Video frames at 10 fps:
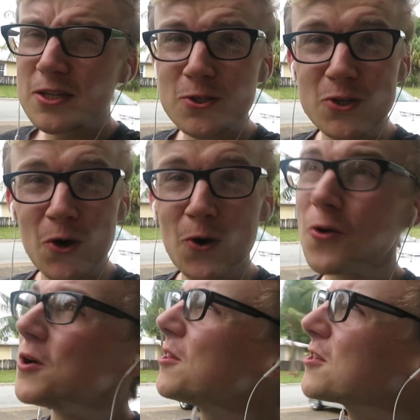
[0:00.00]

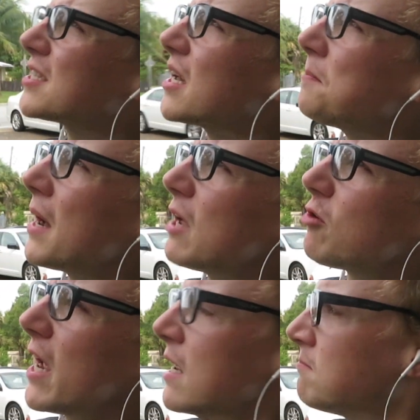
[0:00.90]
So it looks like it might
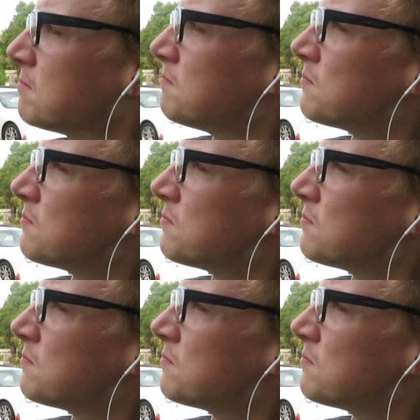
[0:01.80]
rain.